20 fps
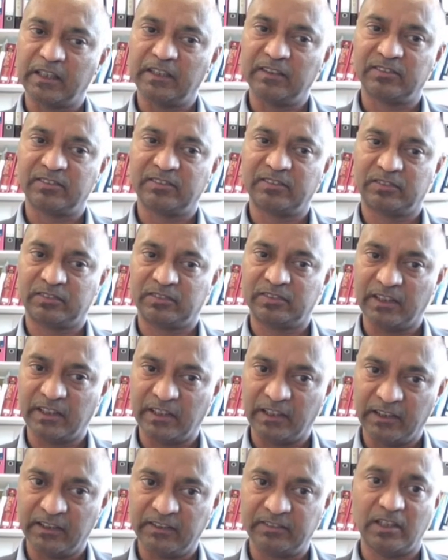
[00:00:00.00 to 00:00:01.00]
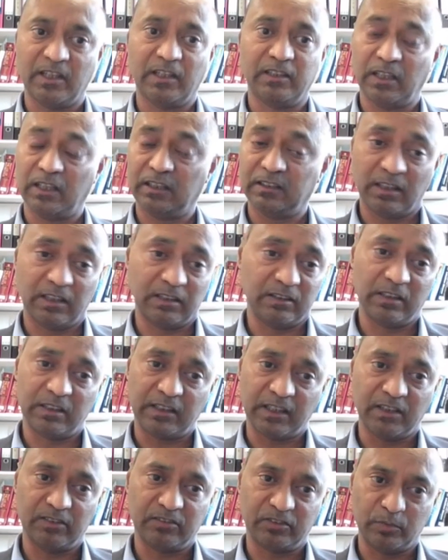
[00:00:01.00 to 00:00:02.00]
case series and
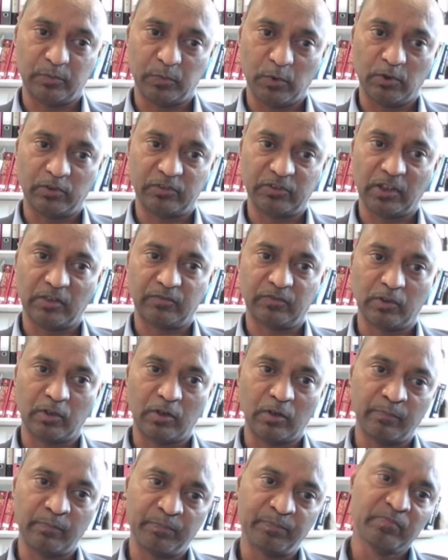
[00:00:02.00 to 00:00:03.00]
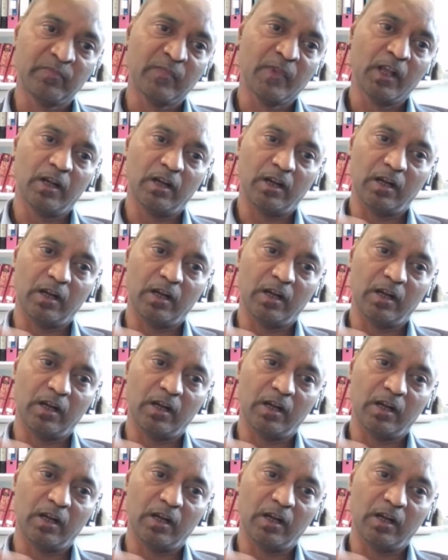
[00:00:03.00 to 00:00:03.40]
the case reports are from